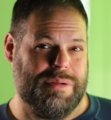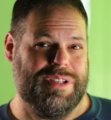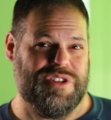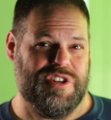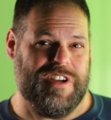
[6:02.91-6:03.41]

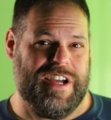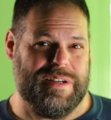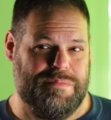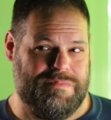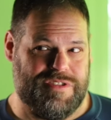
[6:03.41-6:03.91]
probably turn around
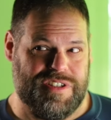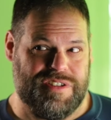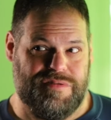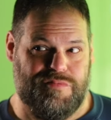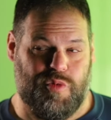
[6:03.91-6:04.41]
and
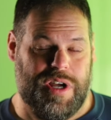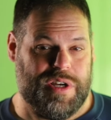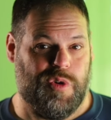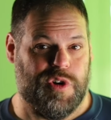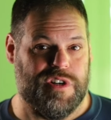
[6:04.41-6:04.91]
just want
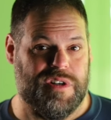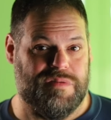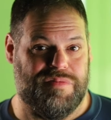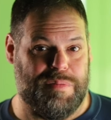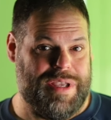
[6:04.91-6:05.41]
to order
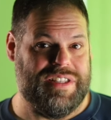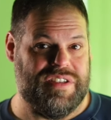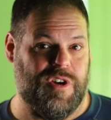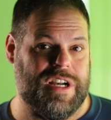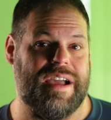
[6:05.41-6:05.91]
the
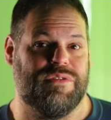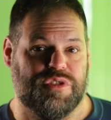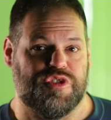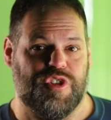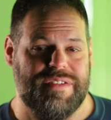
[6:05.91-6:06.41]
pizza, or I'd have
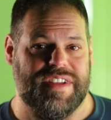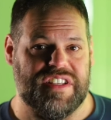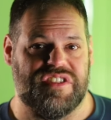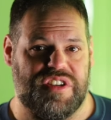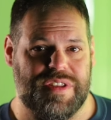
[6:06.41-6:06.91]
those
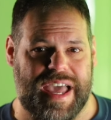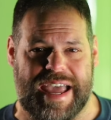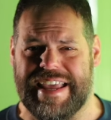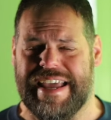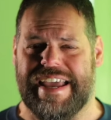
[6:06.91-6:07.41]
cravings to do that.